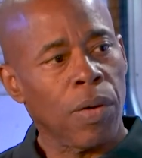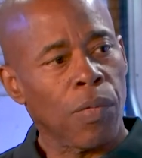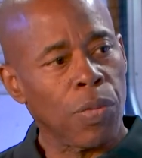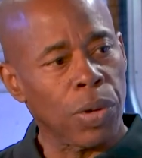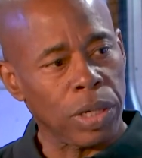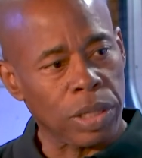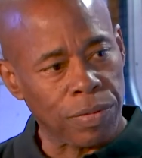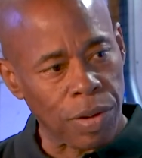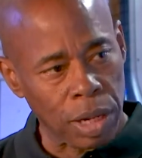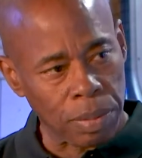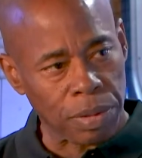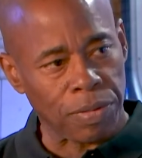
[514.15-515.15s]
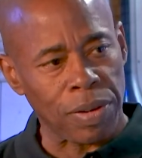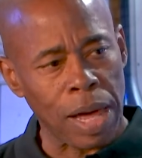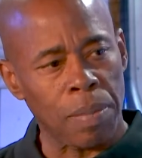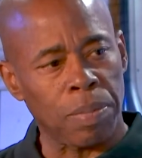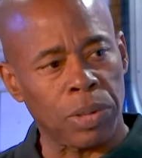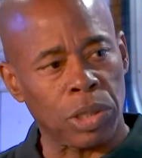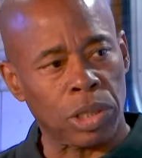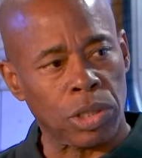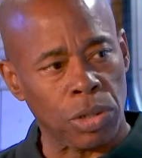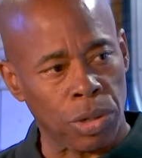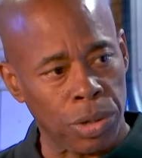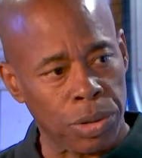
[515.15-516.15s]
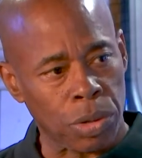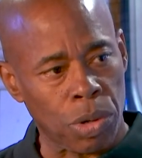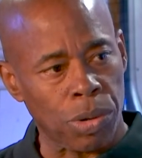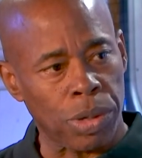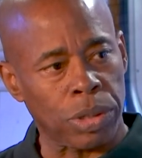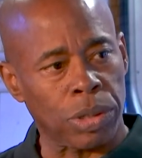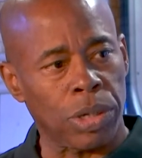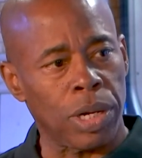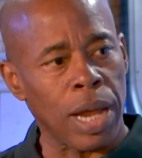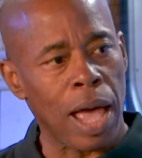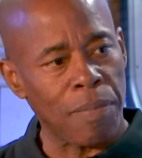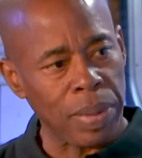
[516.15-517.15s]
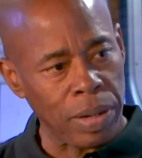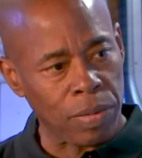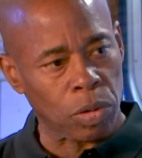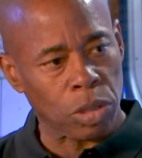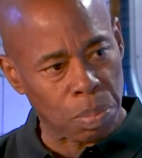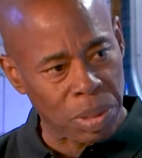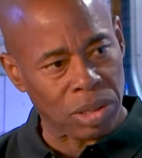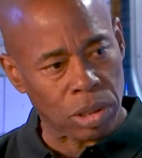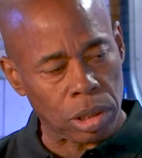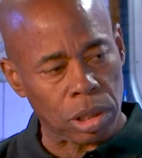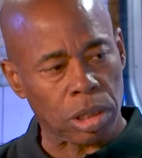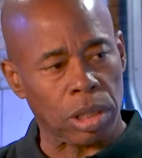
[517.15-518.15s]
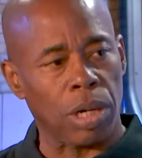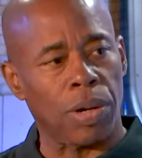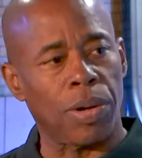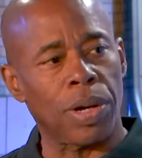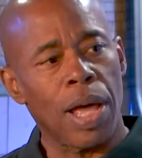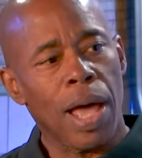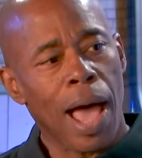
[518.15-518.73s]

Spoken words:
We want to develop the Flatbush corridor and have many of those businesses learn